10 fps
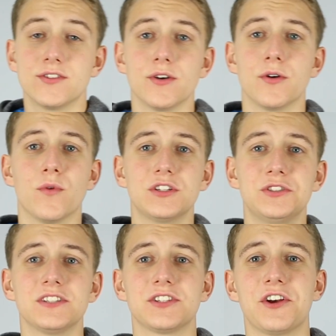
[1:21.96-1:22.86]
So
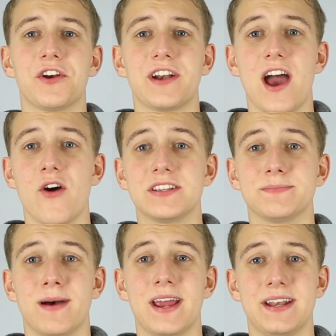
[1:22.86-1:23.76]
what you guys are hearing now
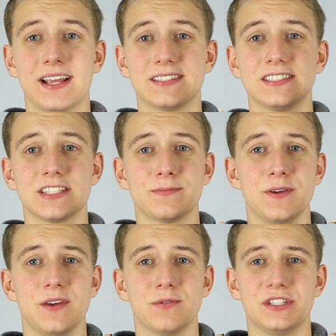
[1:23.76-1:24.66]
is my Nexus 6P,